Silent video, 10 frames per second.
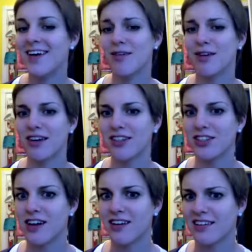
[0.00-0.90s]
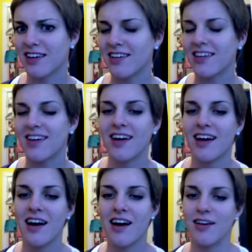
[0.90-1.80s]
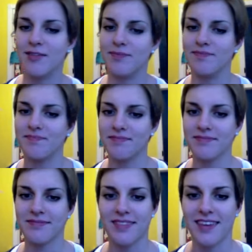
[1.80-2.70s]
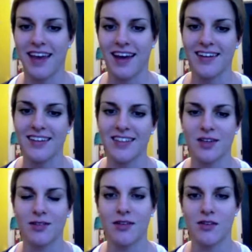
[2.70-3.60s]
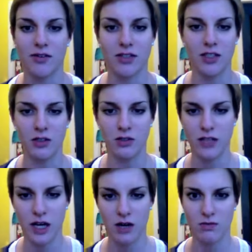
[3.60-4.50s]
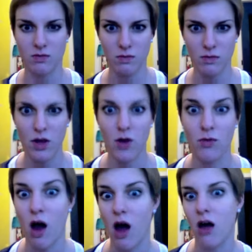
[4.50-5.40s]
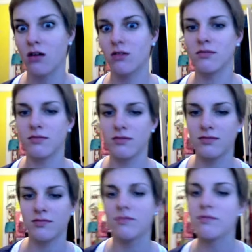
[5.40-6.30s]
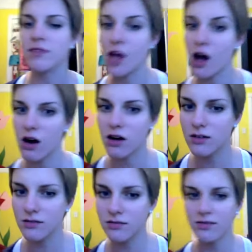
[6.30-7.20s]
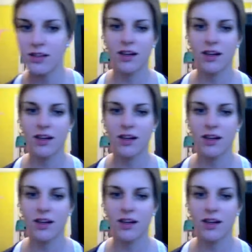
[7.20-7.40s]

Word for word: We don't actually talk like that. Um, yeah, so if you ever see Noontown, they're wrong. They are.